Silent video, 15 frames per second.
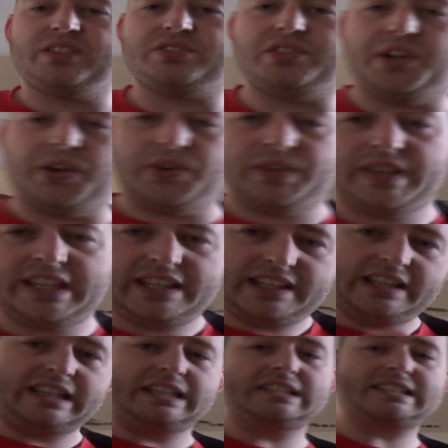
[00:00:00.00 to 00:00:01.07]
So,
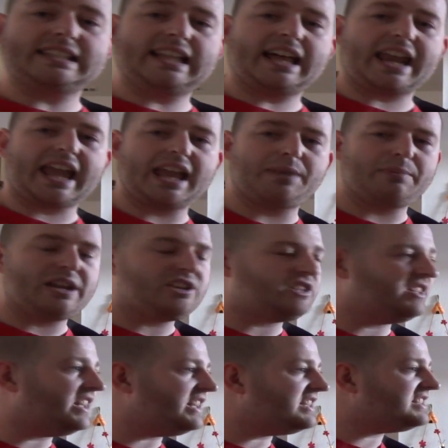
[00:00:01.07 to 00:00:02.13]
there's a lot of
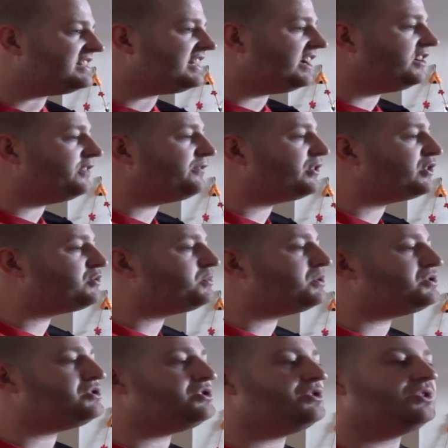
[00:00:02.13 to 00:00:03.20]
animation that isn't there in a
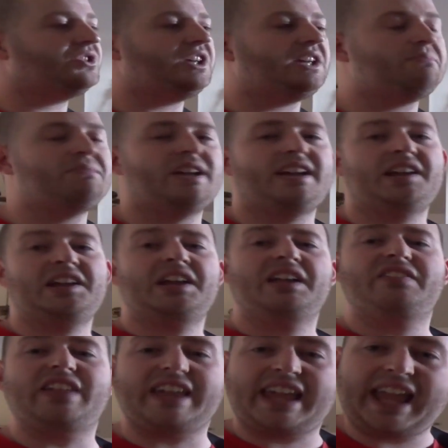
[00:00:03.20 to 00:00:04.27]
first-person shooter game
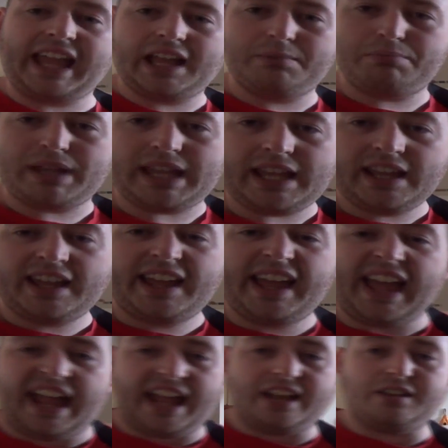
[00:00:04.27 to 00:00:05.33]
that can be,
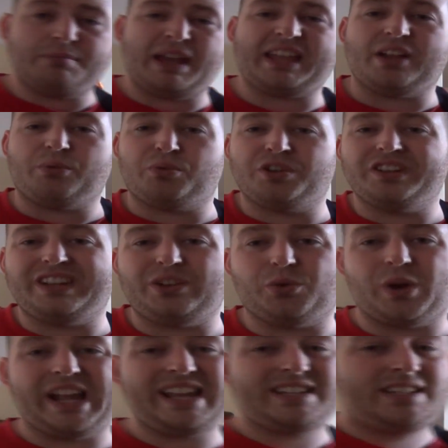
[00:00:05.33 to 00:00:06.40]
and to make it really
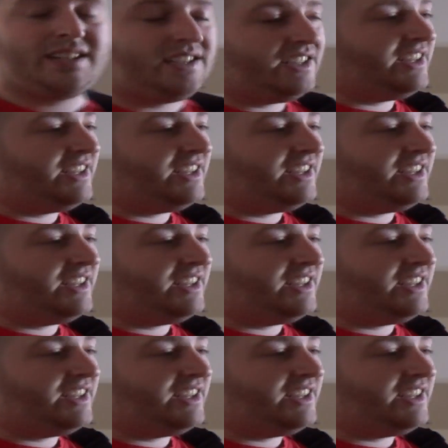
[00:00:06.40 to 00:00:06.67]
great.